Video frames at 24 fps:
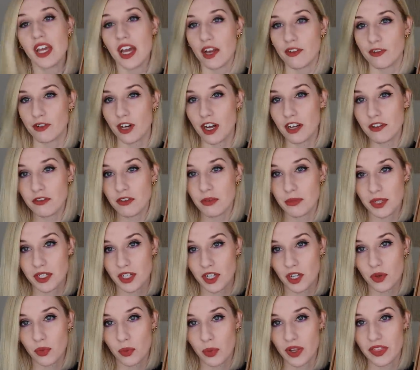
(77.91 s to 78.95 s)
If you're
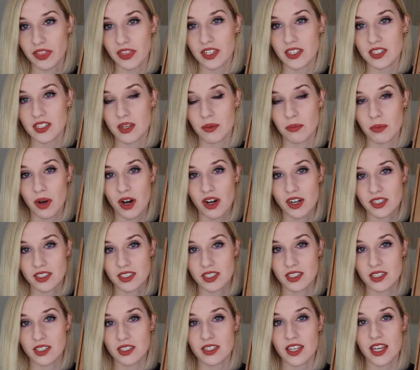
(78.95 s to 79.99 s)
unfamiliar with this box,
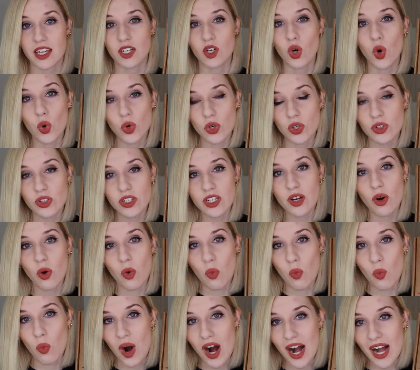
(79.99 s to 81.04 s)
this is a quarterly
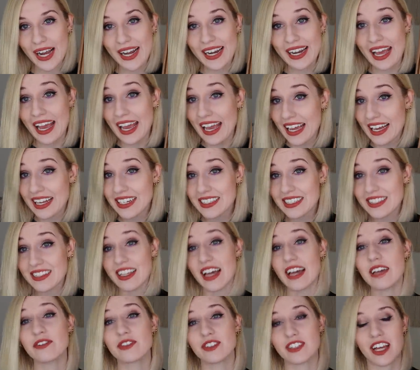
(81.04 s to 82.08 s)
wine and
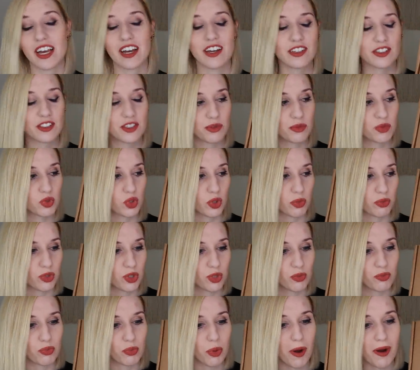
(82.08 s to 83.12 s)
lifestyle
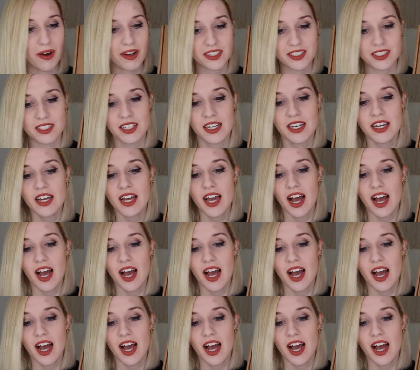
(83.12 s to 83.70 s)
subscription box.